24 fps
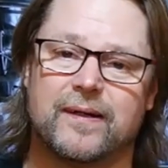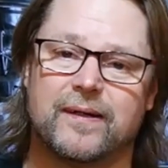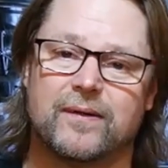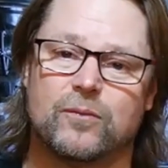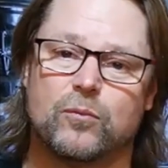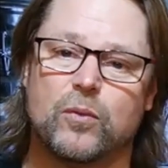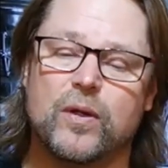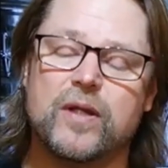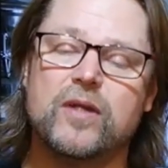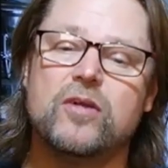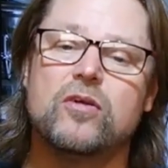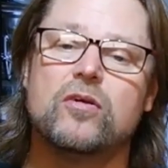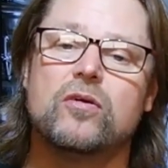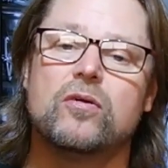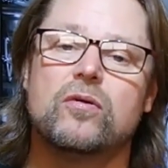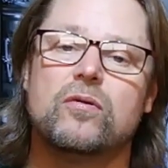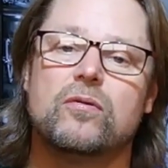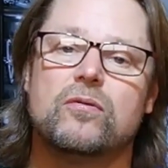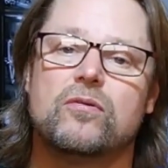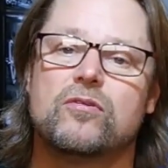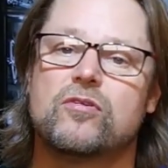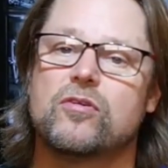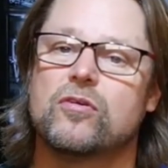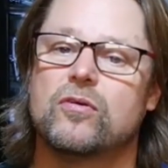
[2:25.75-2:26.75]
When you
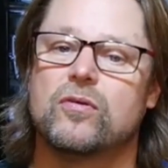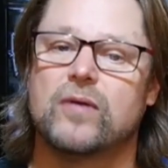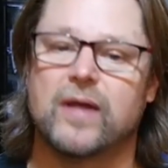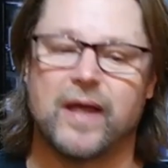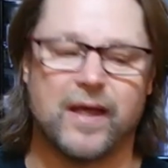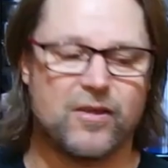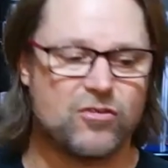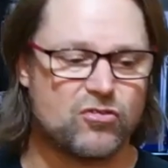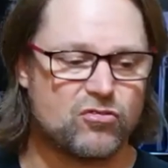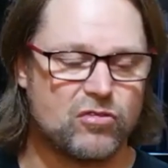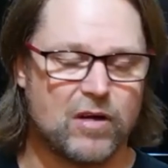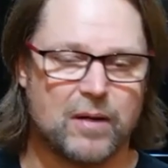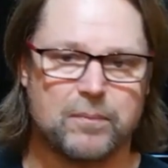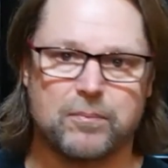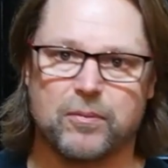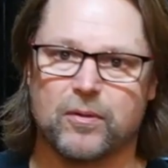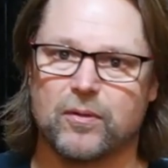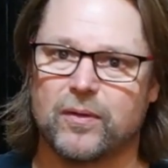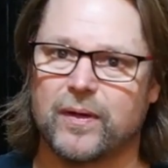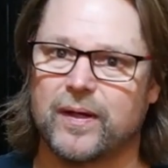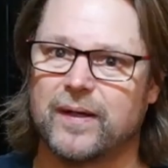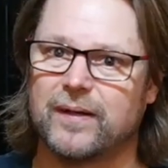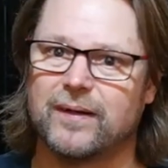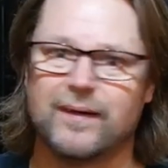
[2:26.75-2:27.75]
do extract
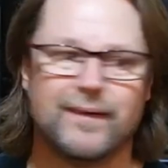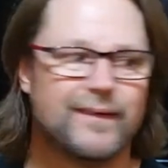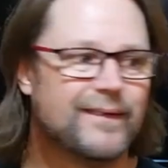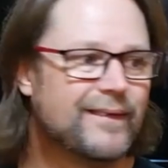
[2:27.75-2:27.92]
brewing,